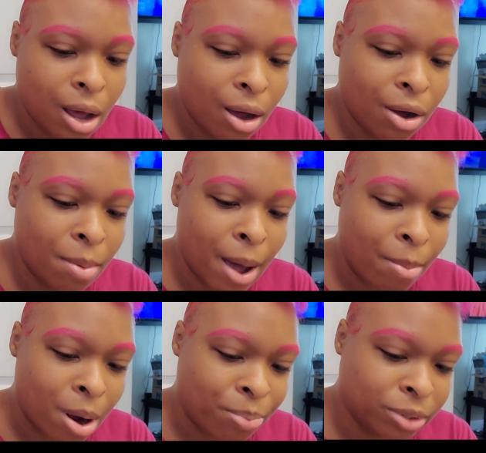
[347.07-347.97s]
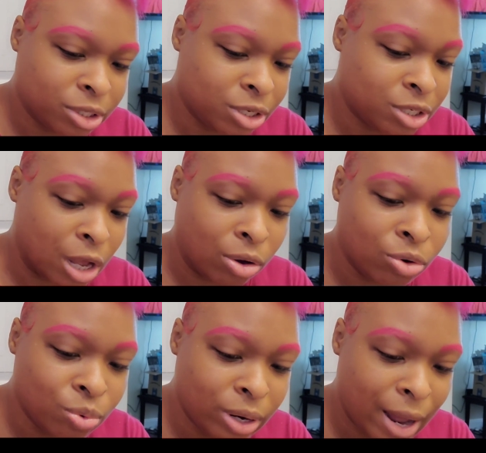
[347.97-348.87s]
eyebrow pencil. This is the
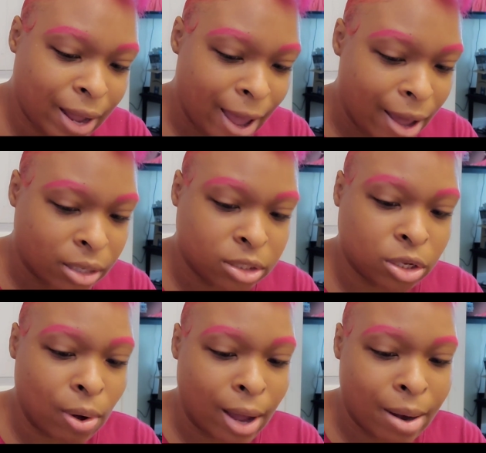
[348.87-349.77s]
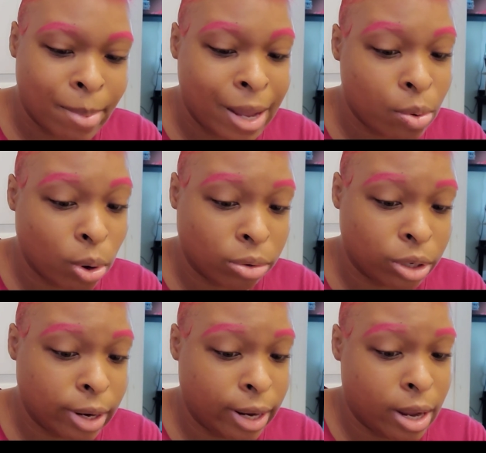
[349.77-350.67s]
only one I got. So I got to make it work
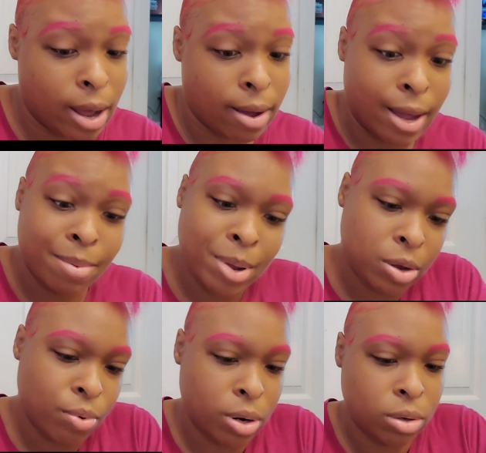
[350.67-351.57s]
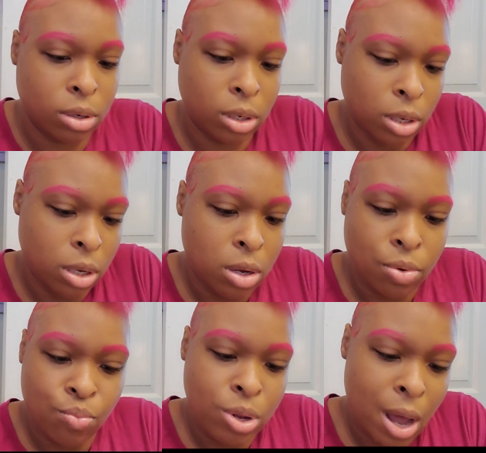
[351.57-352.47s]
today, y'all. I got to make it work.
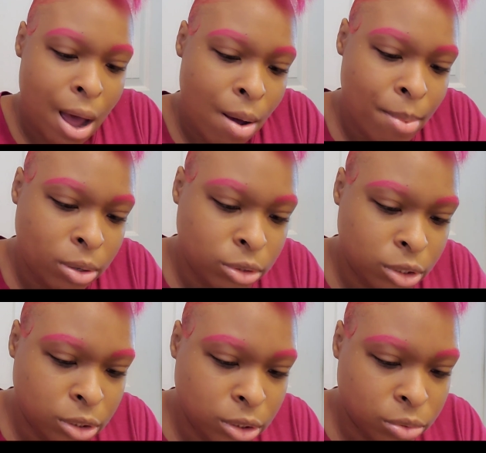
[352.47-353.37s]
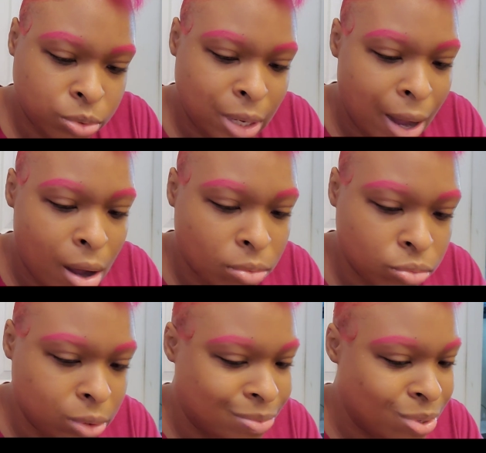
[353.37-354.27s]
We almost done. We
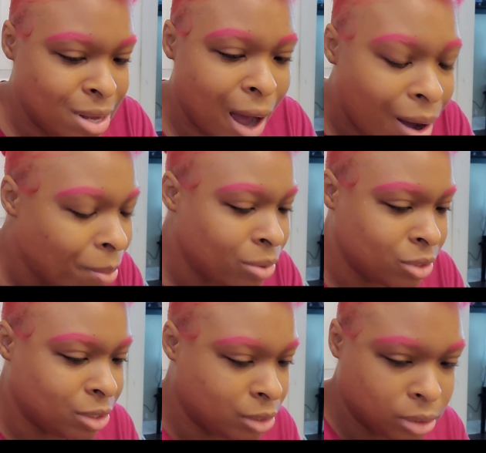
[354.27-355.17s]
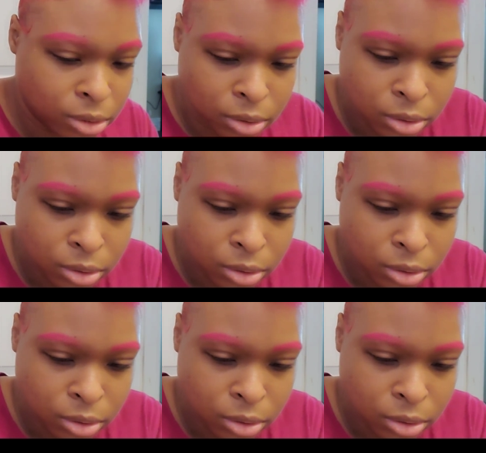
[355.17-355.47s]
almost done.